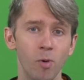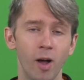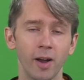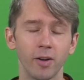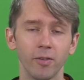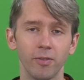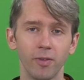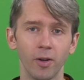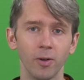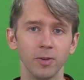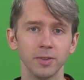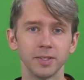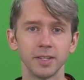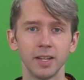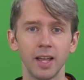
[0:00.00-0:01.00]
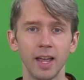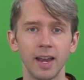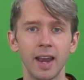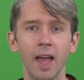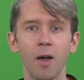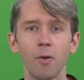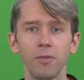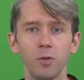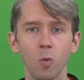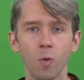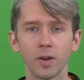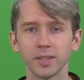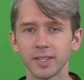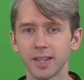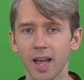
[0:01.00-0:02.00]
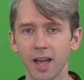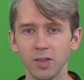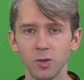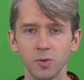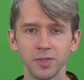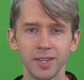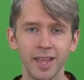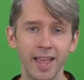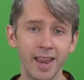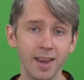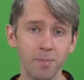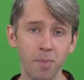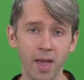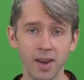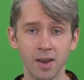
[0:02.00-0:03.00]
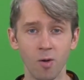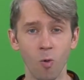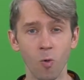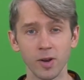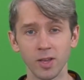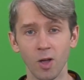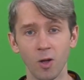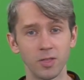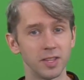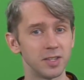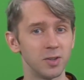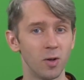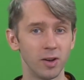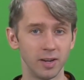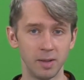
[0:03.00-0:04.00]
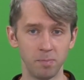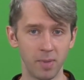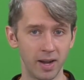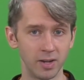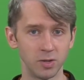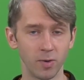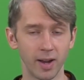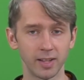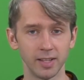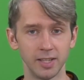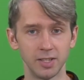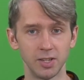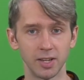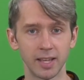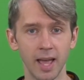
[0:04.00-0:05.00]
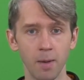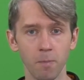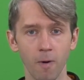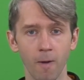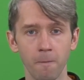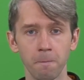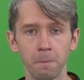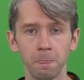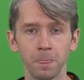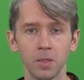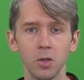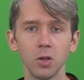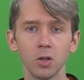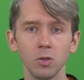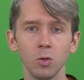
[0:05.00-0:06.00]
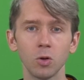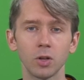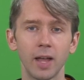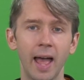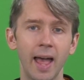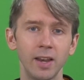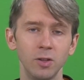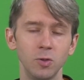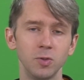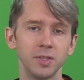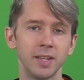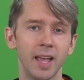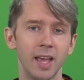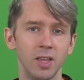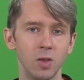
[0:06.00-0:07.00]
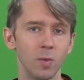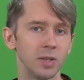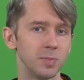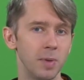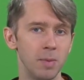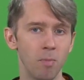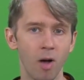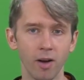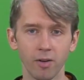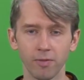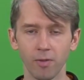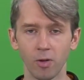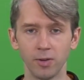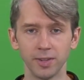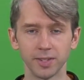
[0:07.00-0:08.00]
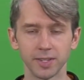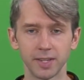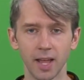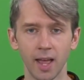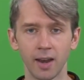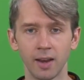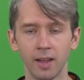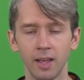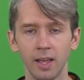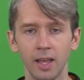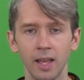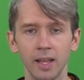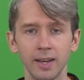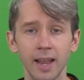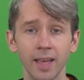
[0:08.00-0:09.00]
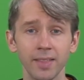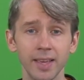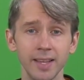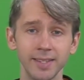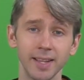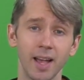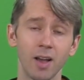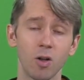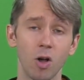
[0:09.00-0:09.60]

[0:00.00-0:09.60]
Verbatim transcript: microphones. Now, if you want to start using independent audio that's not embedded directly into your camera, you can look at using a USB microphone instead. Now, these are